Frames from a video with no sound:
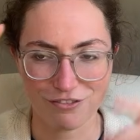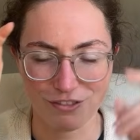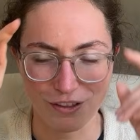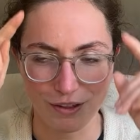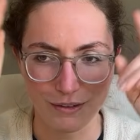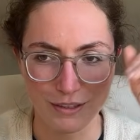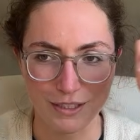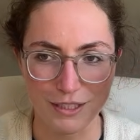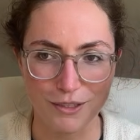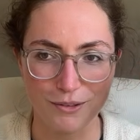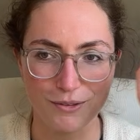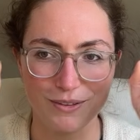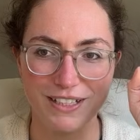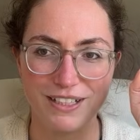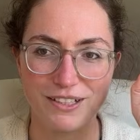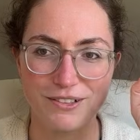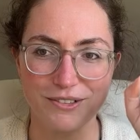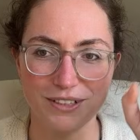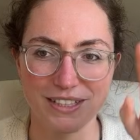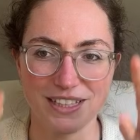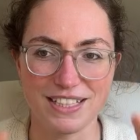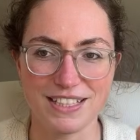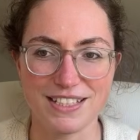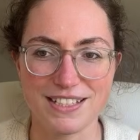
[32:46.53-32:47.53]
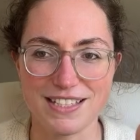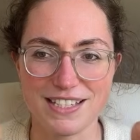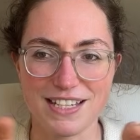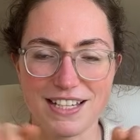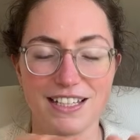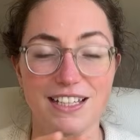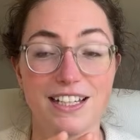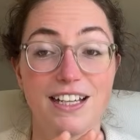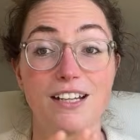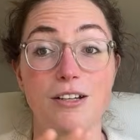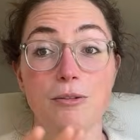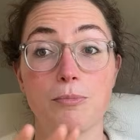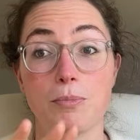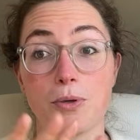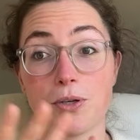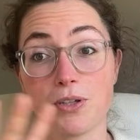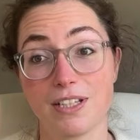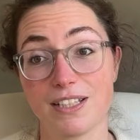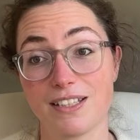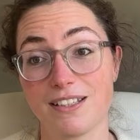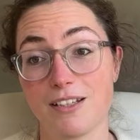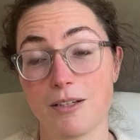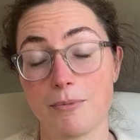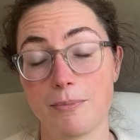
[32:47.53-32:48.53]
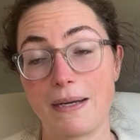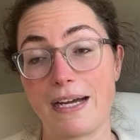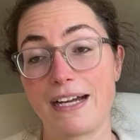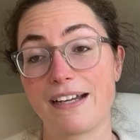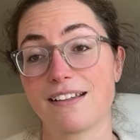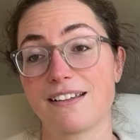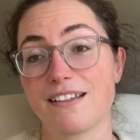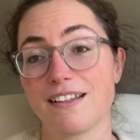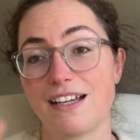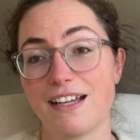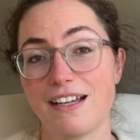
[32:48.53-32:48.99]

very cute little ears and it had a pocket in the back,